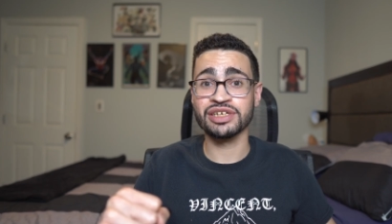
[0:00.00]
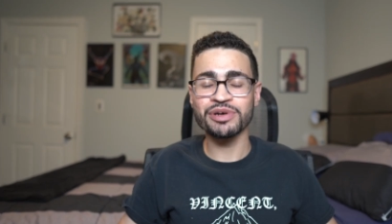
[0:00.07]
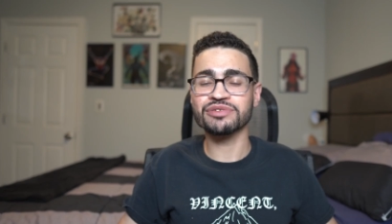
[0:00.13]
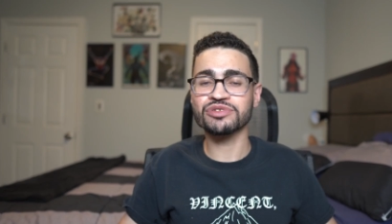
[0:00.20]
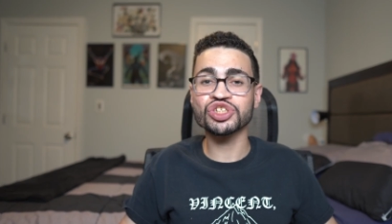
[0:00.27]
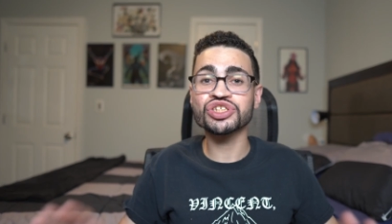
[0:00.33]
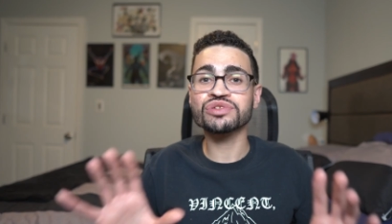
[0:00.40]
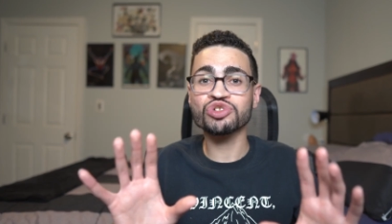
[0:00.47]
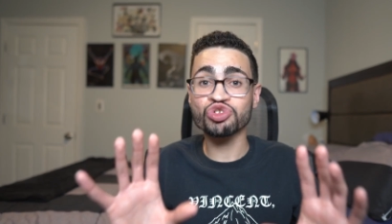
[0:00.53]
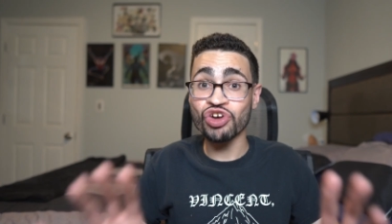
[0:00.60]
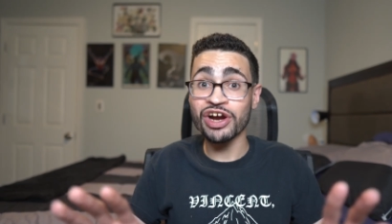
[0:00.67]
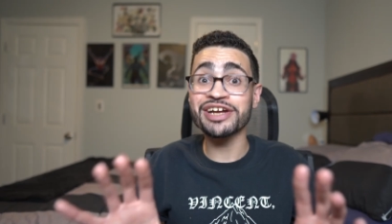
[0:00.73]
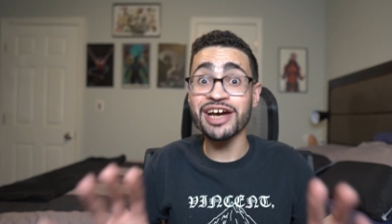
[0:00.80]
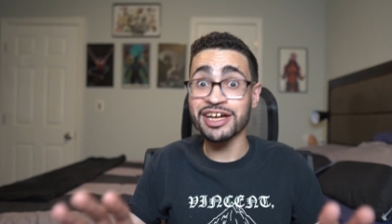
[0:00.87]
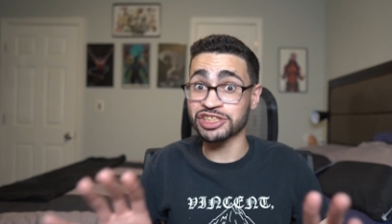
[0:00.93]
But just
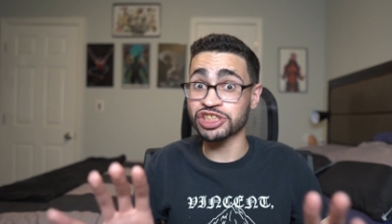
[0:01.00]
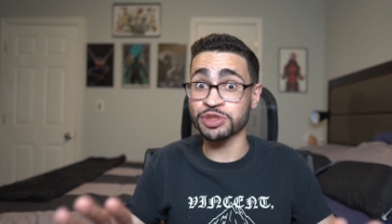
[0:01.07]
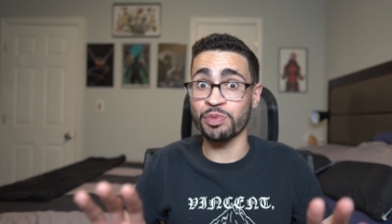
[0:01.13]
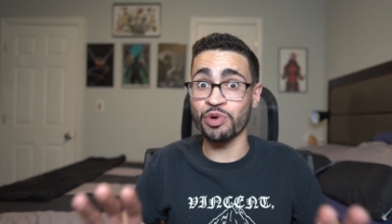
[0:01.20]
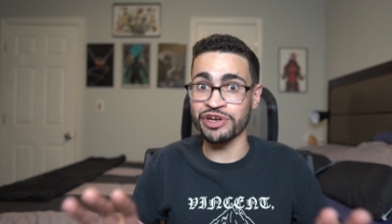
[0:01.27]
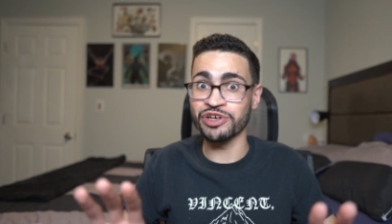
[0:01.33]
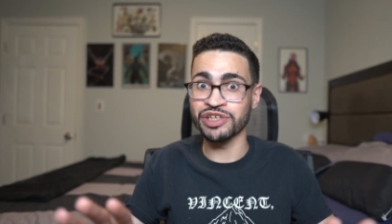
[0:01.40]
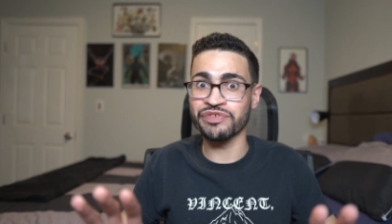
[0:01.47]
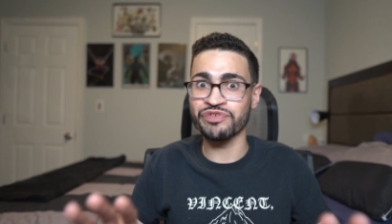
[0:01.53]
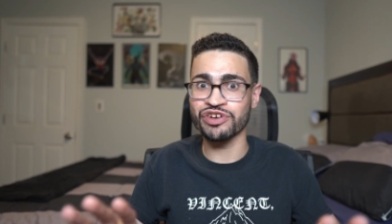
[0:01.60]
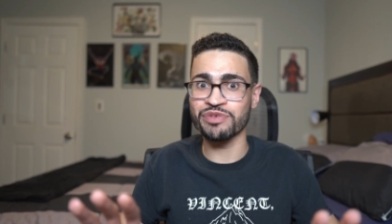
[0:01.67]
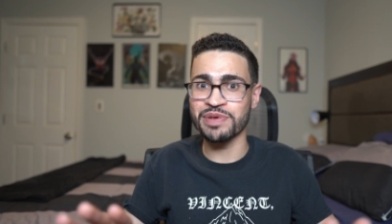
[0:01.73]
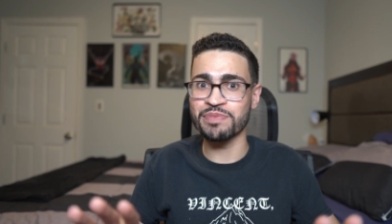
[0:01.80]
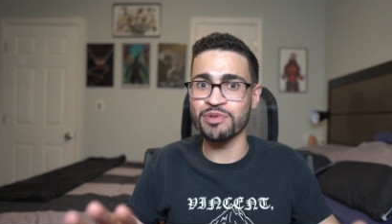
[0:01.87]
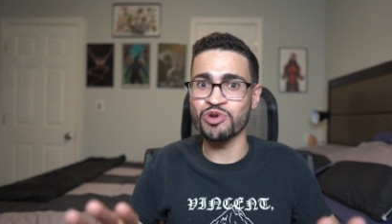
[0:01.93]
try not to spoil it for
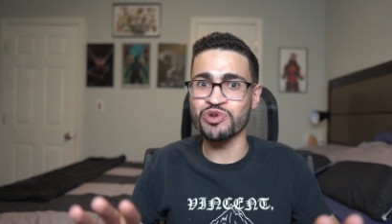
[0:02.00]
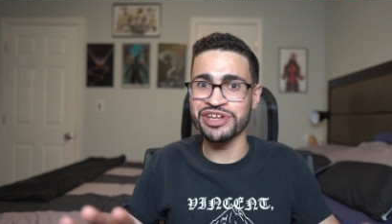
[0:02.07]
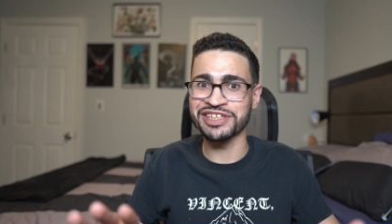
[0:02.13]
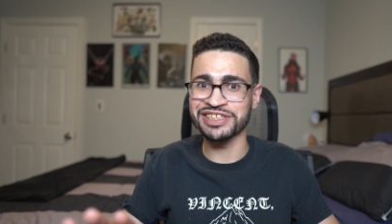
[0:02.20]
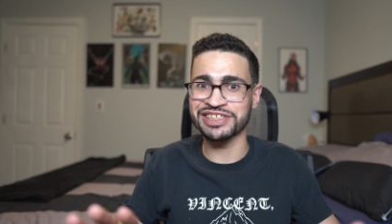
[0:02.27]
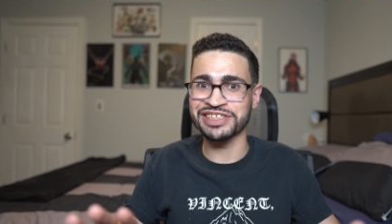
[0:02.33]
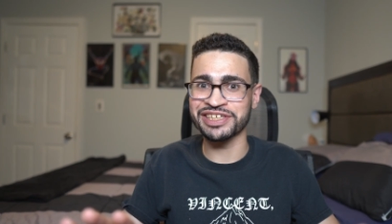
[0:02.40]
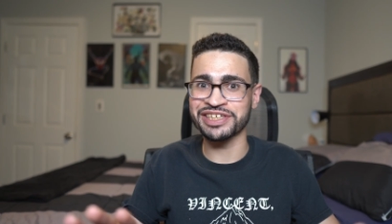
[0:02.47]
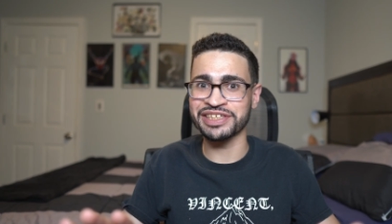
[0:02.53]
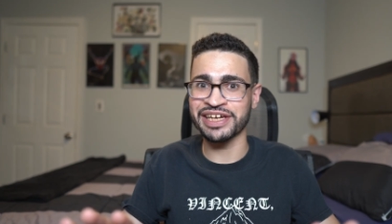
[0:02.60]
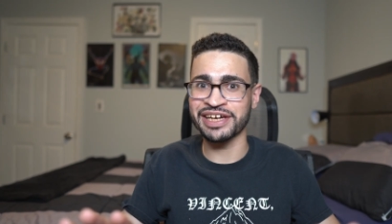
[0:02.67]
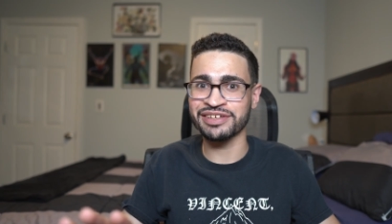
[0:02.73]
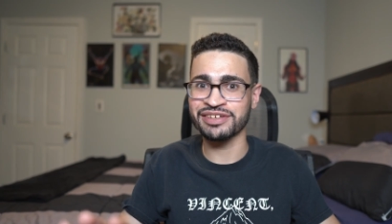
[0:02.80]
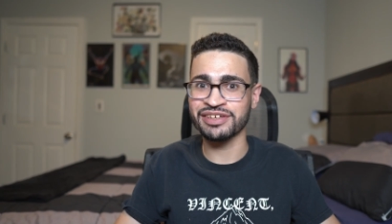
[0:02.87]
the people who didn't see it yet.